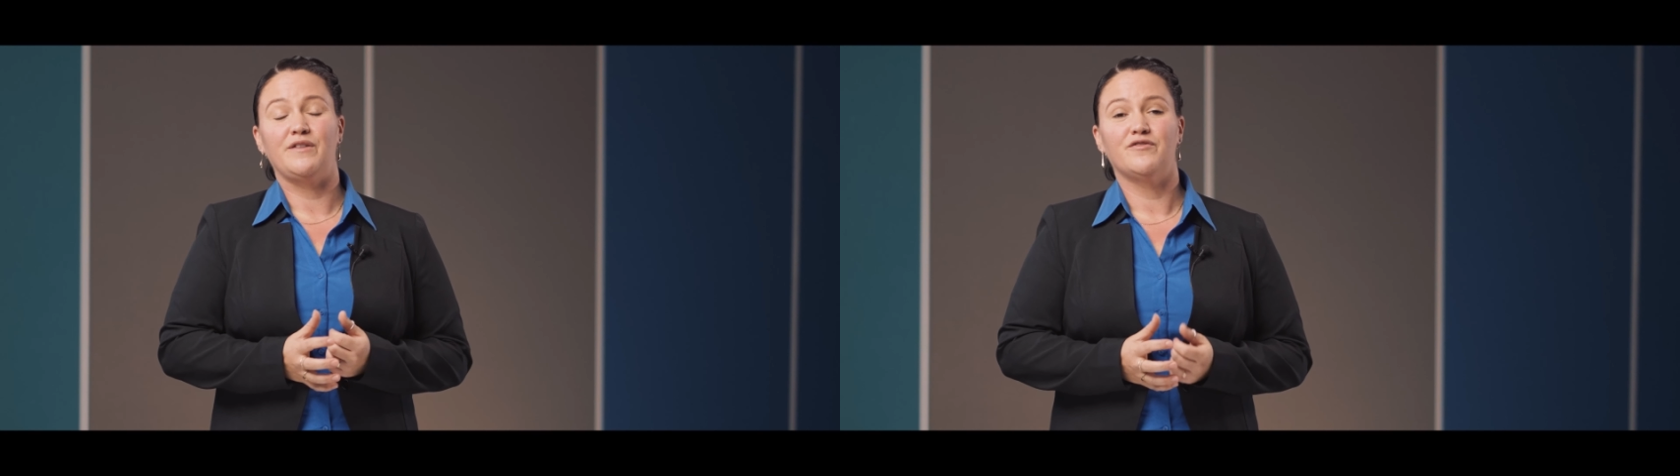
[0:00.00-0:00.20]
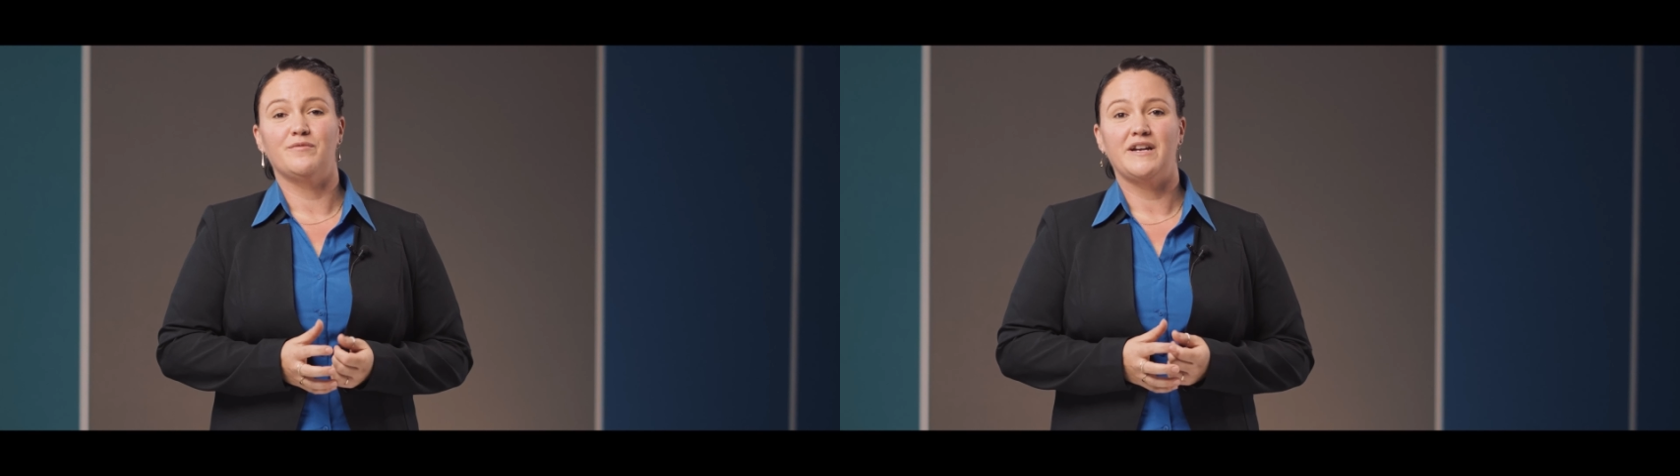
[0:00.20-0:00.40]

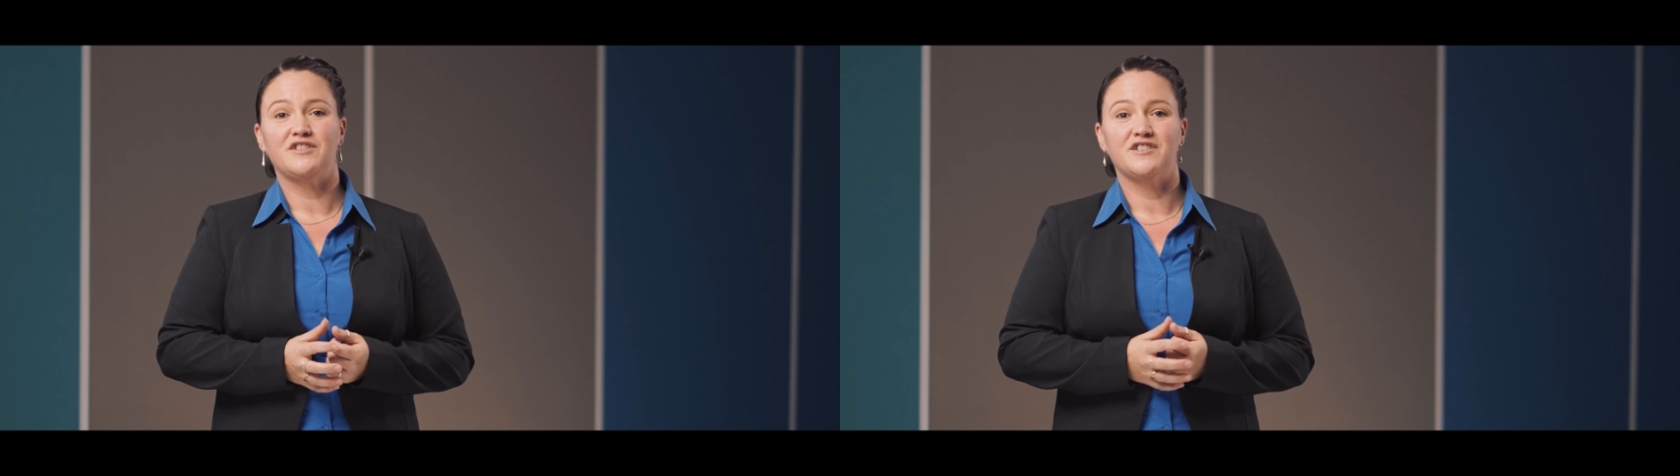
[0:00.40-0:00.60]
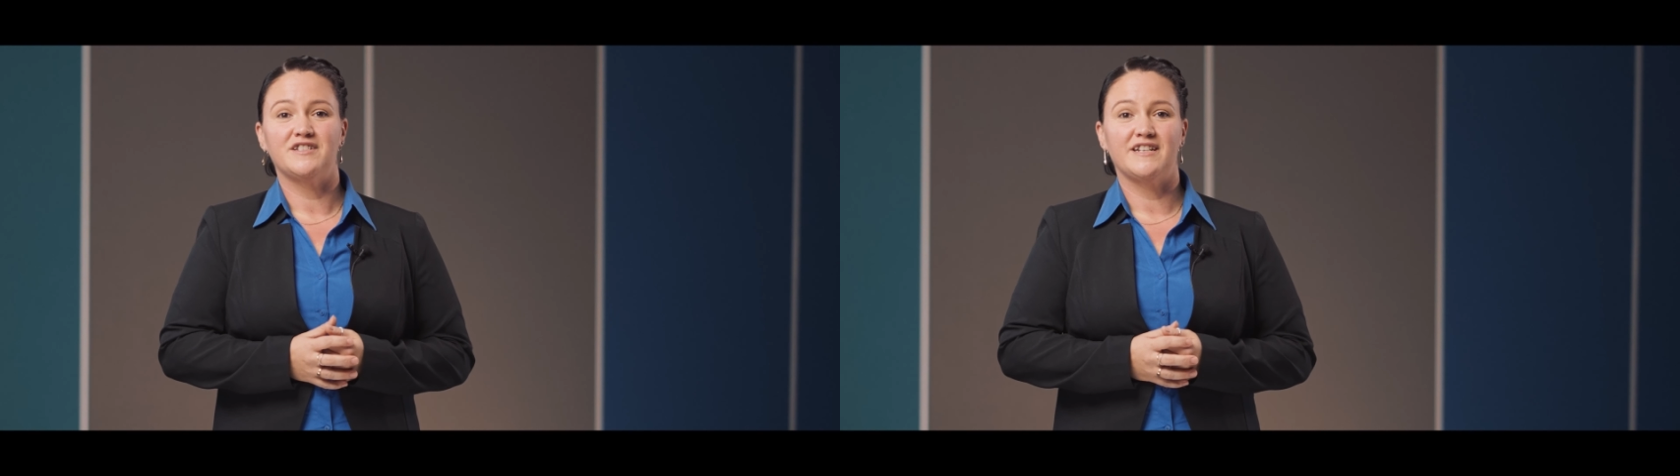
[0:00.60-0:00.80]

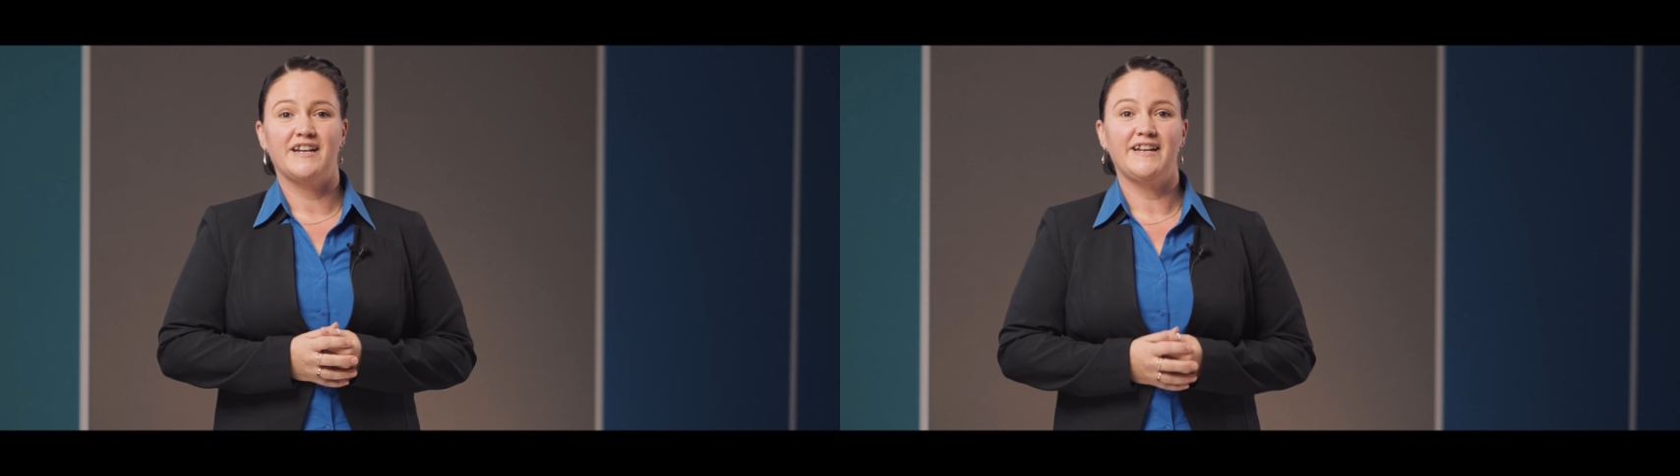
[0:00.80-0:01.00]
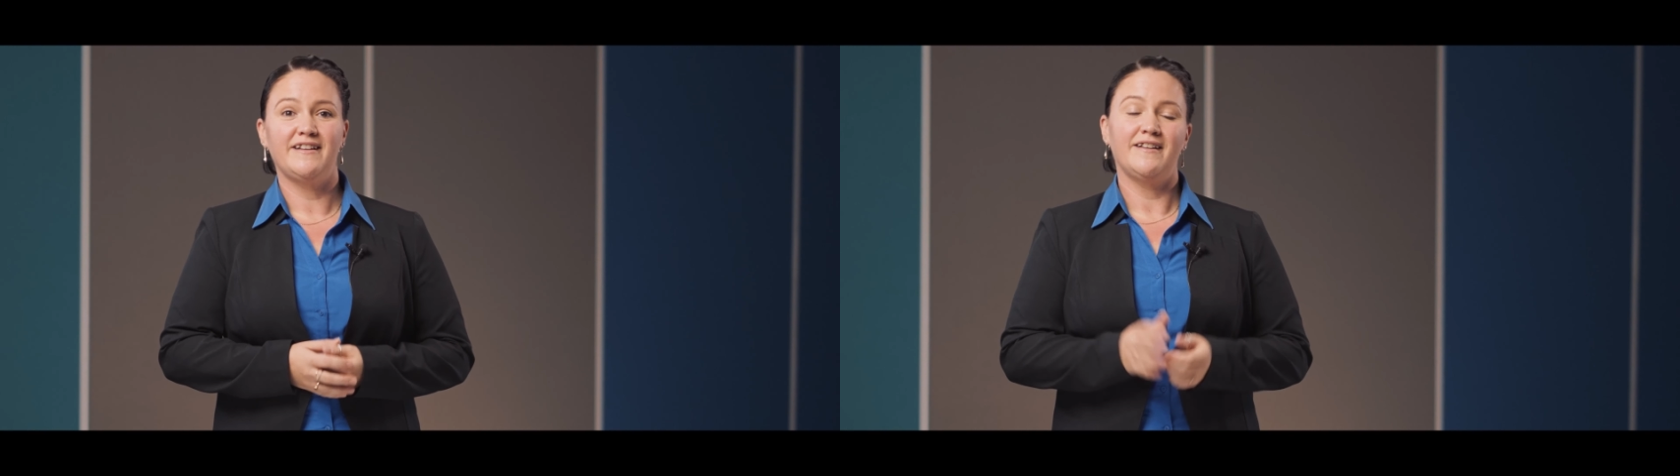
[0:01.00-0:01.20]
information
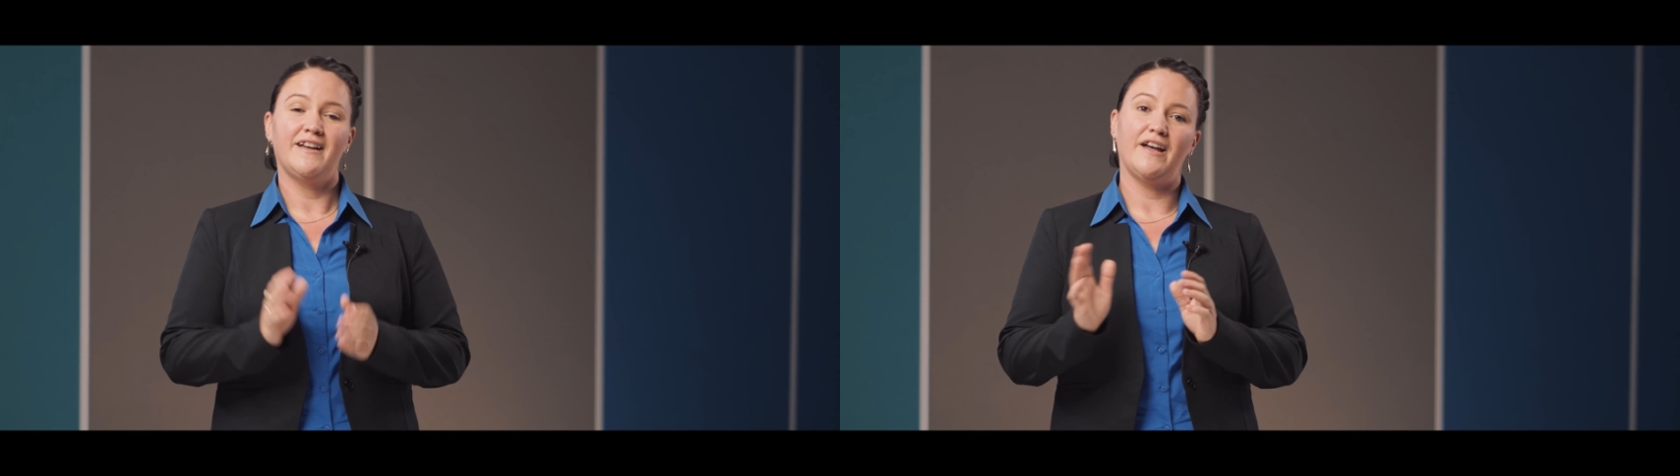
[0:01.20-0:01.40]
today.